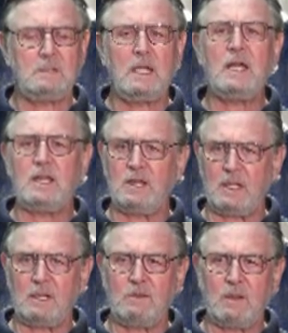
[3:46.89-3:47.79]

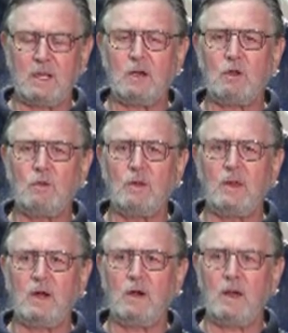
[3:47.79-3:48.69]
anything, they can go to
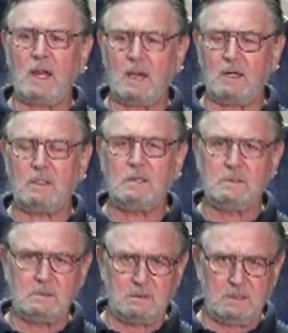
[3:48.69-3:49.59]
there and
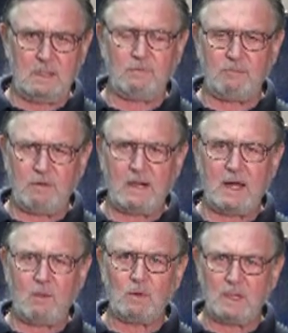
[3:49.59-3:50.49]
find
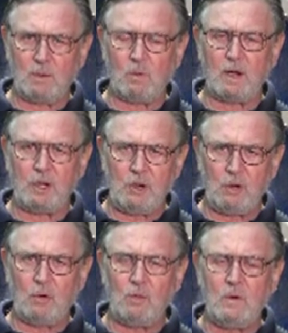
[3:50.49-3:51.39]
out what they want to
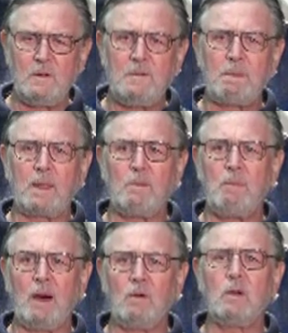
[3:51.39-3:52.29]
know
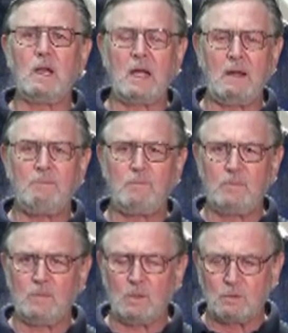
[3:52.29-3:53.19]
about,
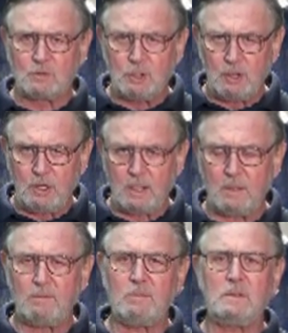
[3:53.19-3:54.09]
turning.
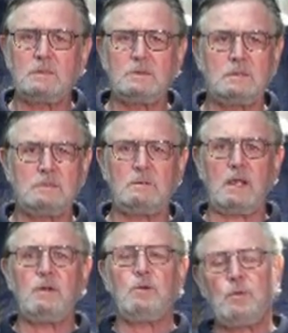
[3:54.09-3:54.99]

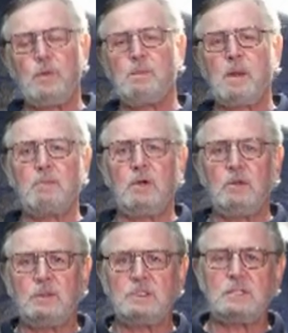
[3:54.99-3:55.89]
And you
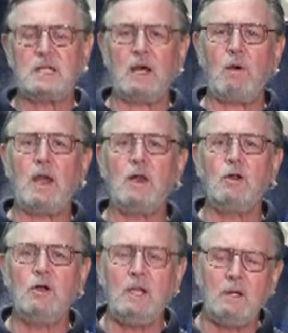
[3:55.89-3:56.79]
remember, this is how I
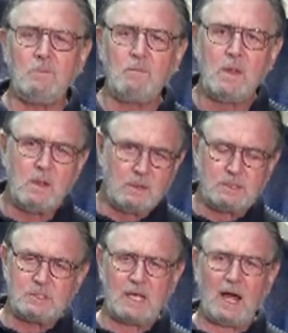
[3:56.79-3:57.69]
learned it,
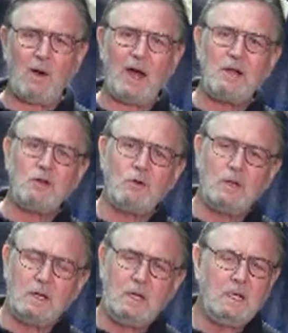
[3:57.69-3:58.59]
this is how I do
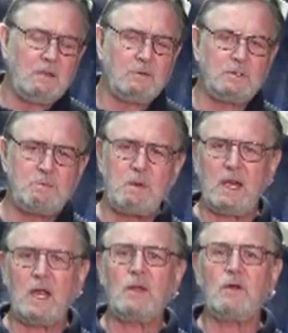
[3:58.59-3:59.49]
it. There's
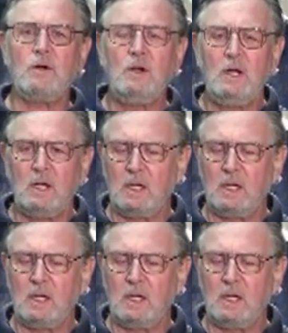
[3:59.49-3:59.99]
many other